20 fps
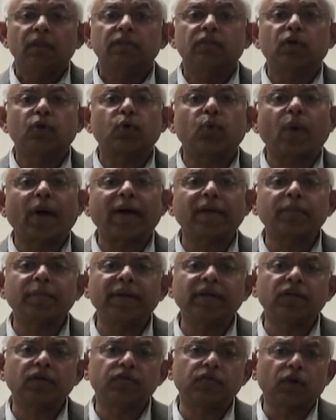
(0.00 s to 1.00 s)
The
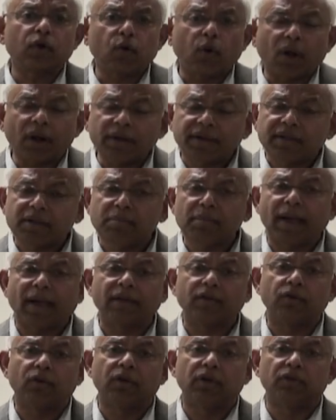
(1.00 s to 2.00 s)
requirement of the quality
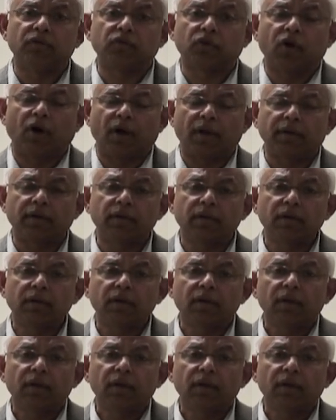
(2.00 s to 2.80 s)
manual is gone.